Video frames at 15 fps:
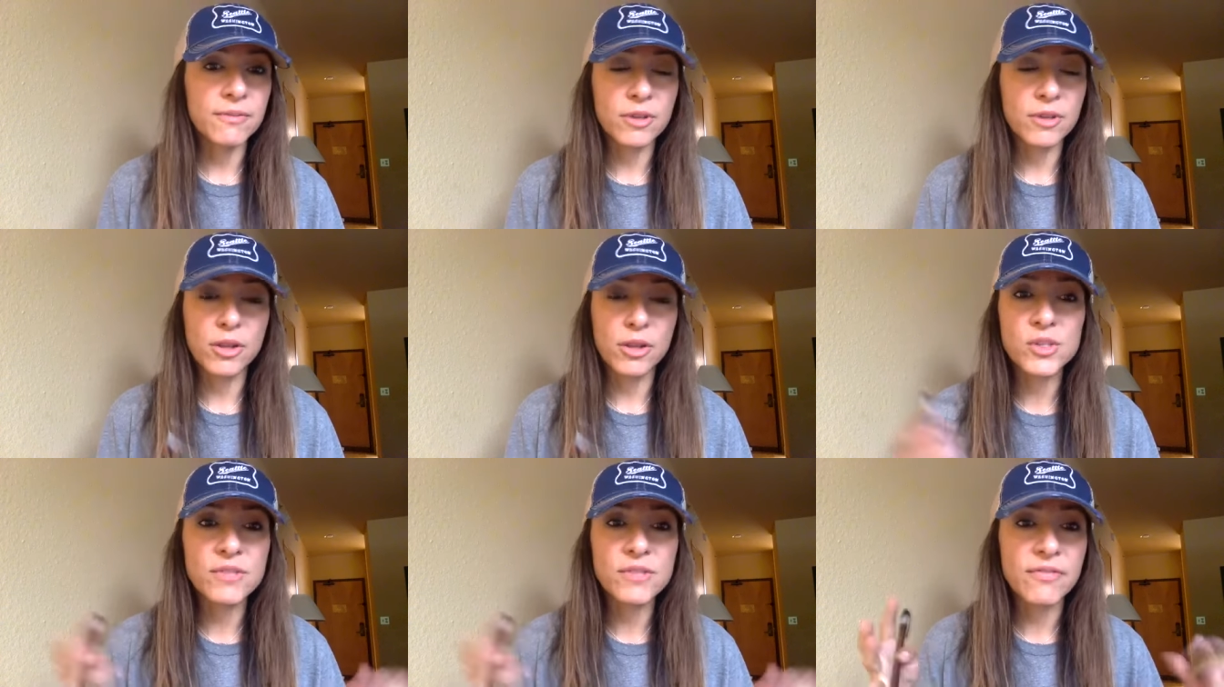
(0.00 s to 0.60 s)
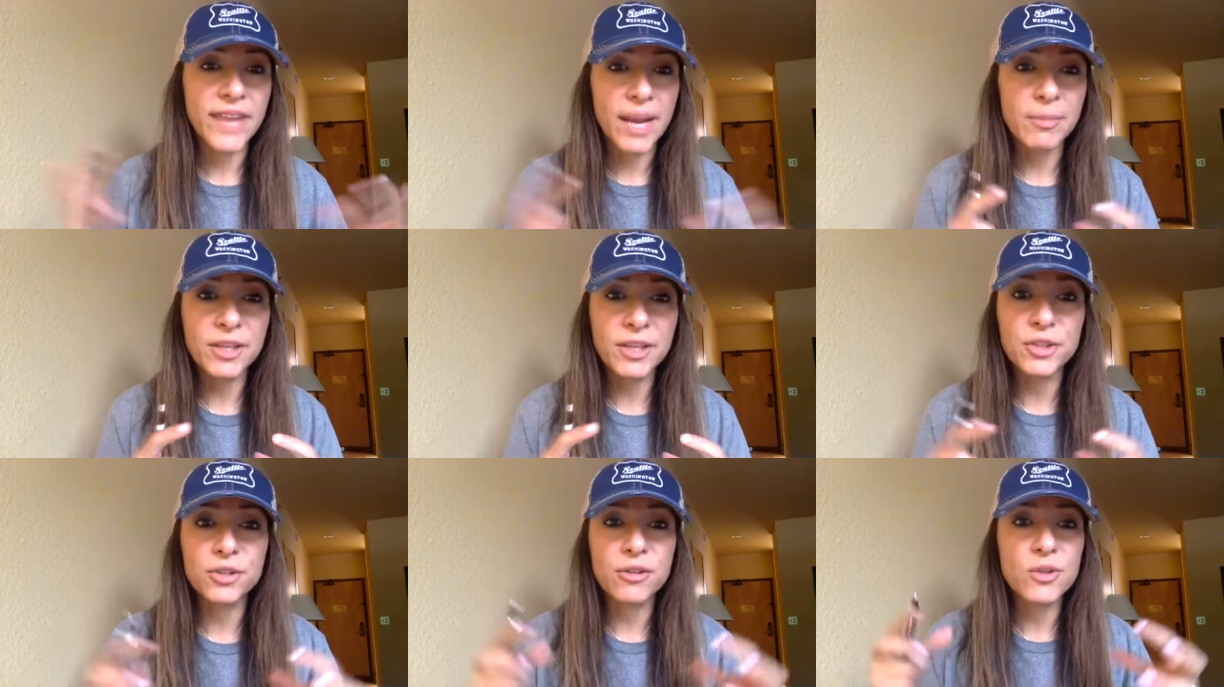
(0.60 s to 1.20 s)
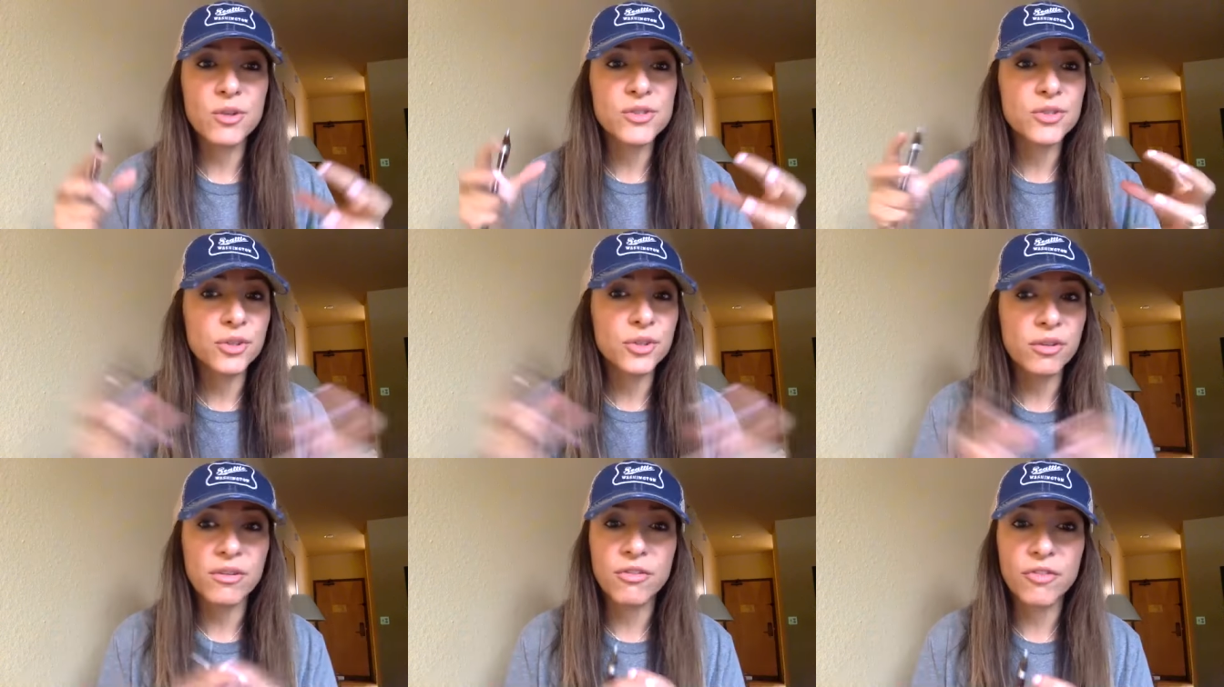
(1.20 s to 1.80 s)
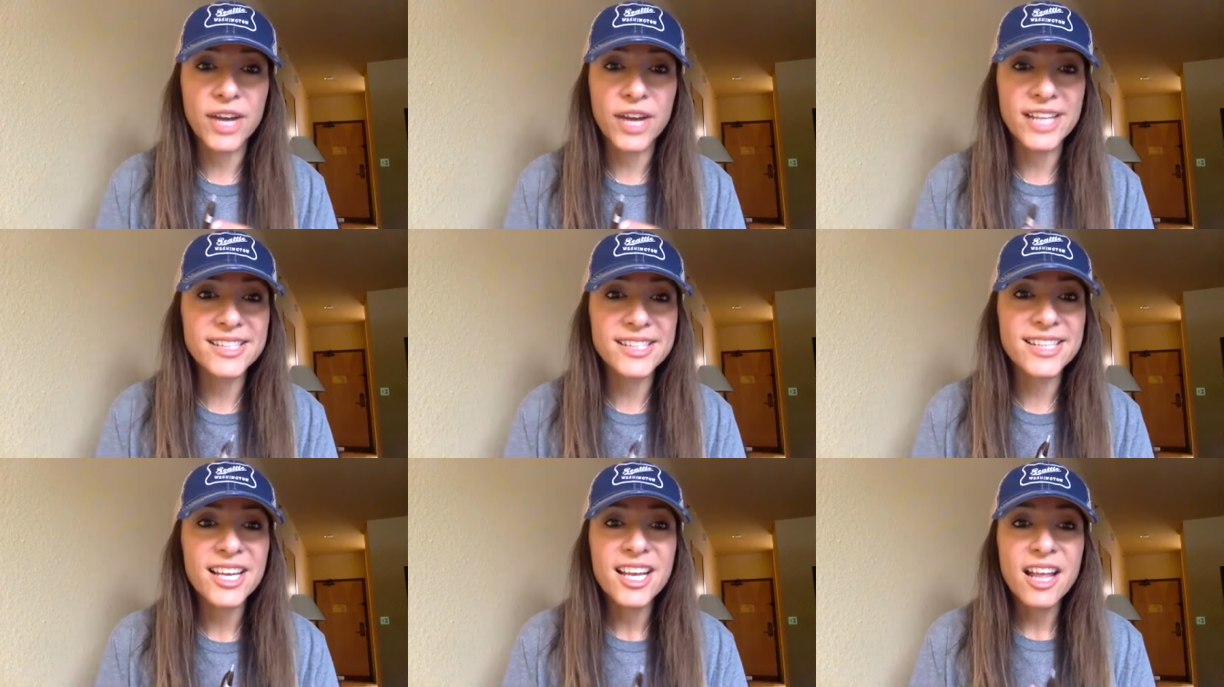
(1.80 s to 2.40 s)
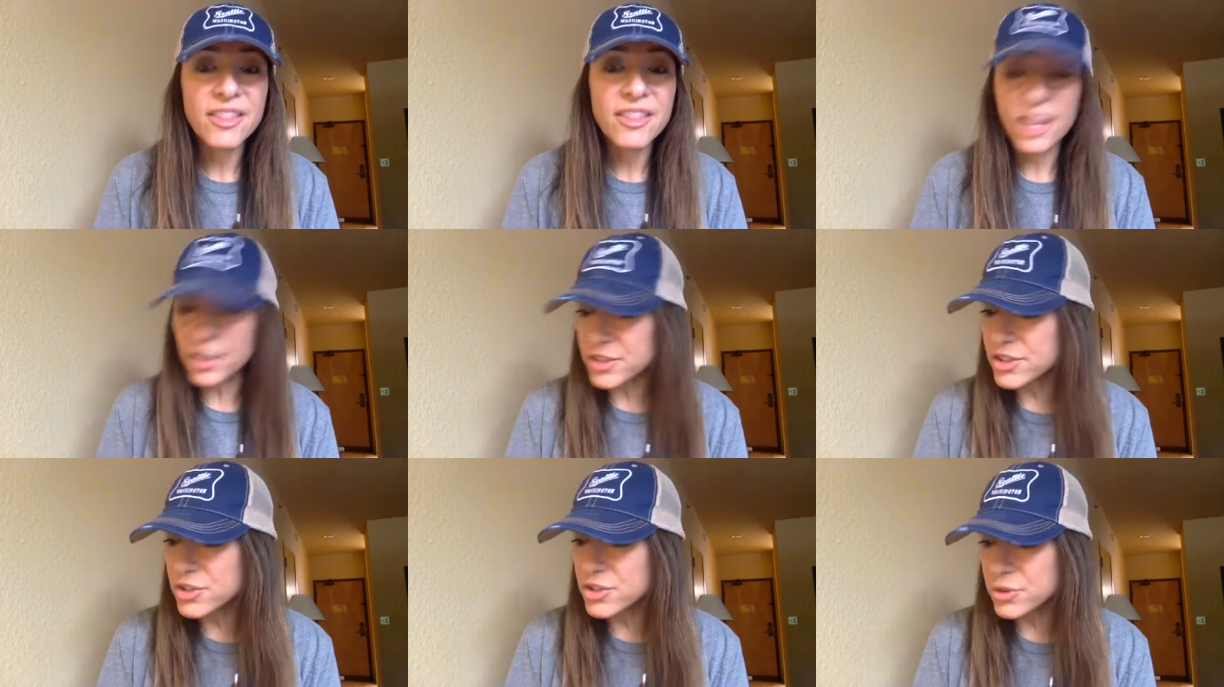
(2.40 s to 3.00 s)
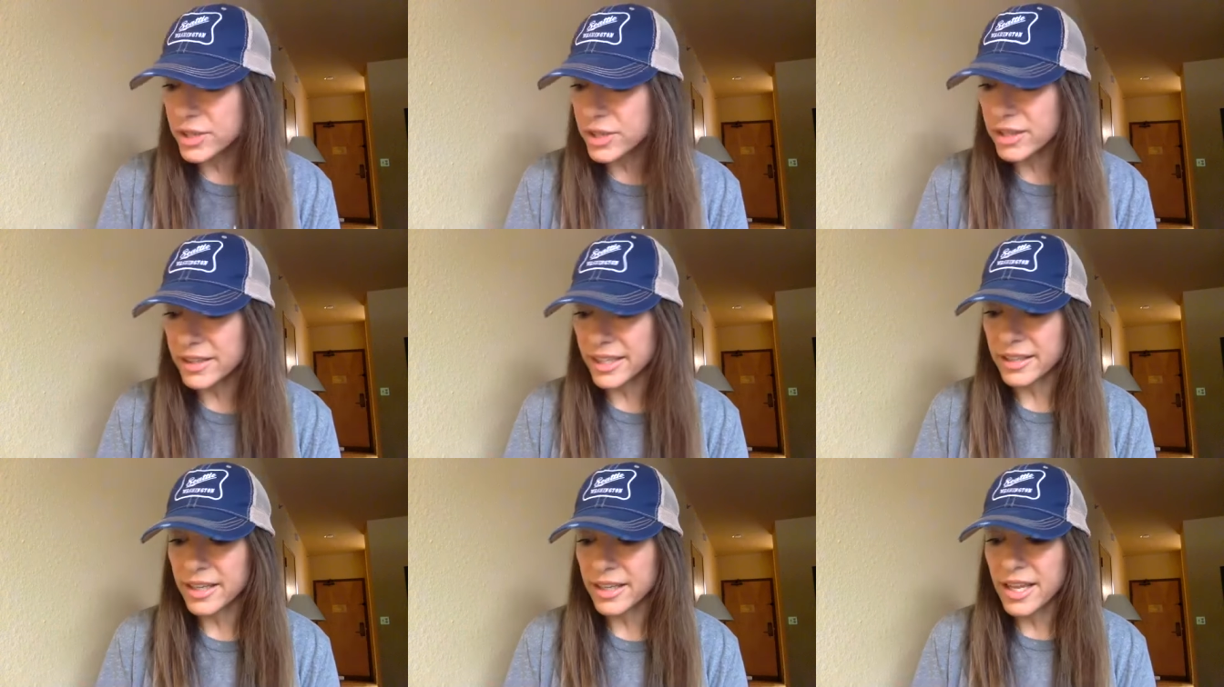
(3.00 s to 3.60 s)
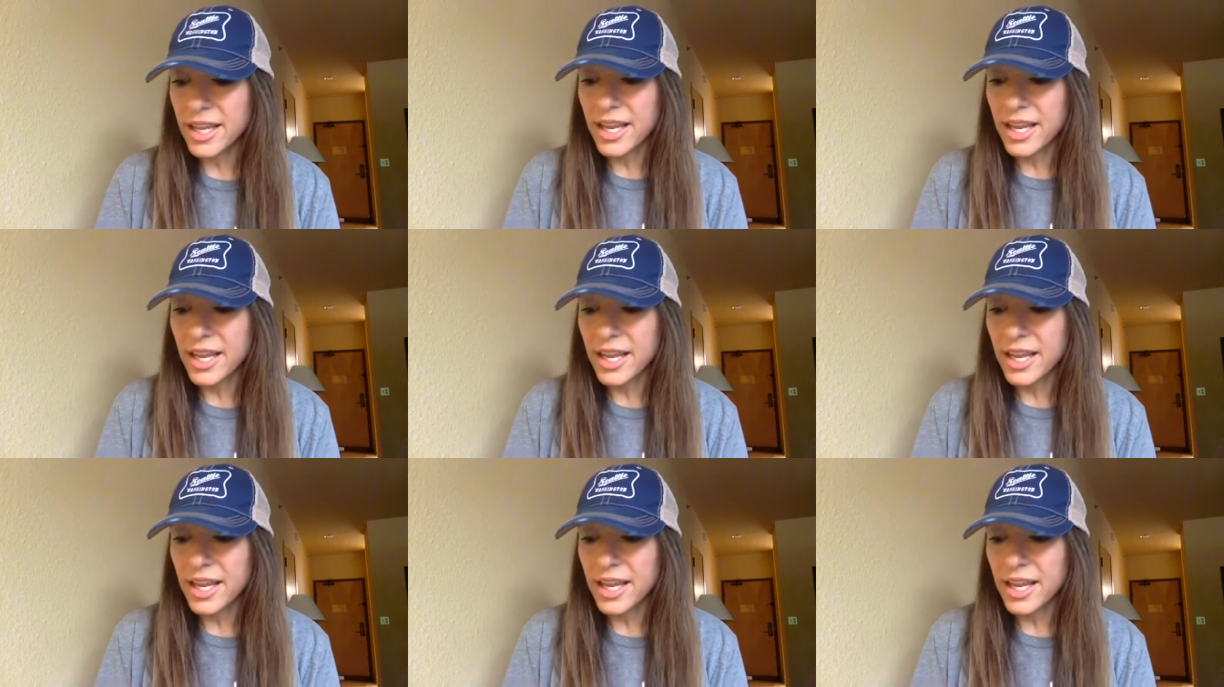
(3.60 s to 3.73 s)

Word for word: close family and your close circle of friends that are struggling